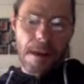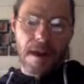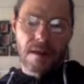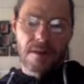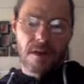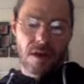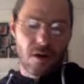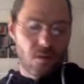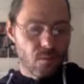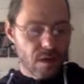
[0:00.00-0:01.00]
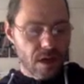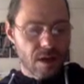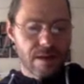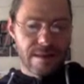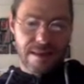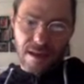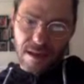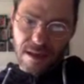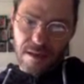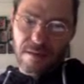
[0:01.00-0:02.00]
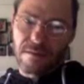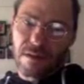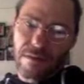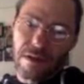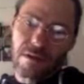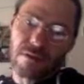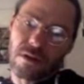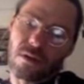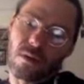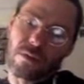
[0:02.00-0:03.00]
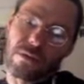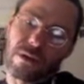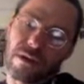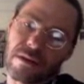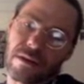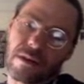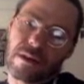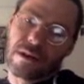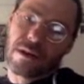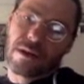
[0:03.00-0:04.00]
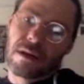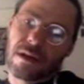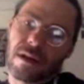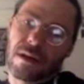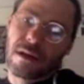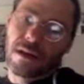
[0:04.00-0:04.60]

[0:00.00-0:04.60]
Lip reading: Now, we're going to see in the rest of the course that uh,